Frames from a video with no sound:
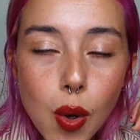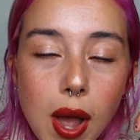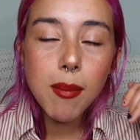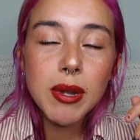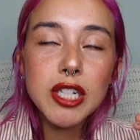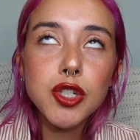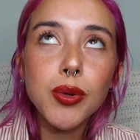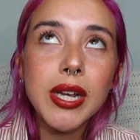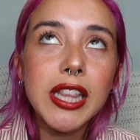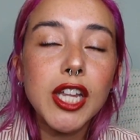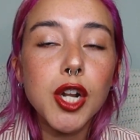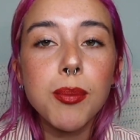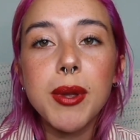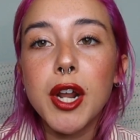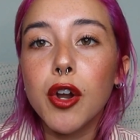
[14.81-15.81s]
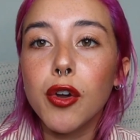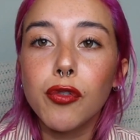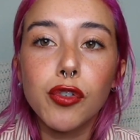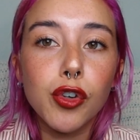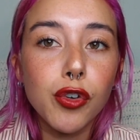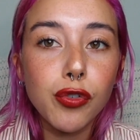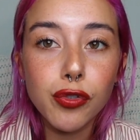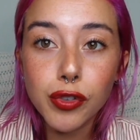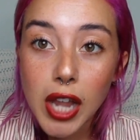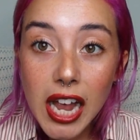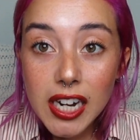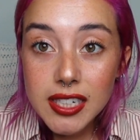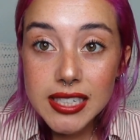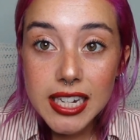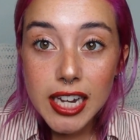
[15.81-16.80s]
I've been doing a little bit of
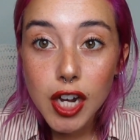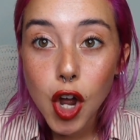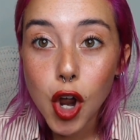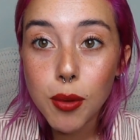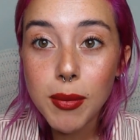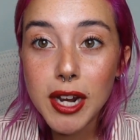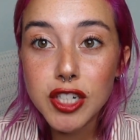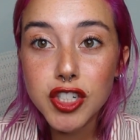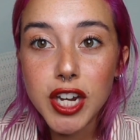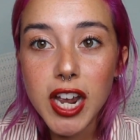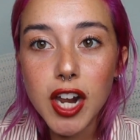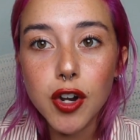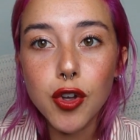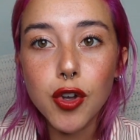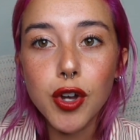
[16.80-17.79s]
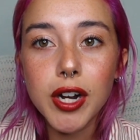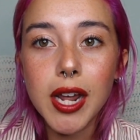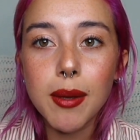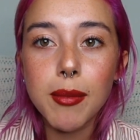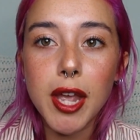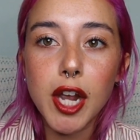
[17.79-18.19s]
reflecting on my channel, and I'm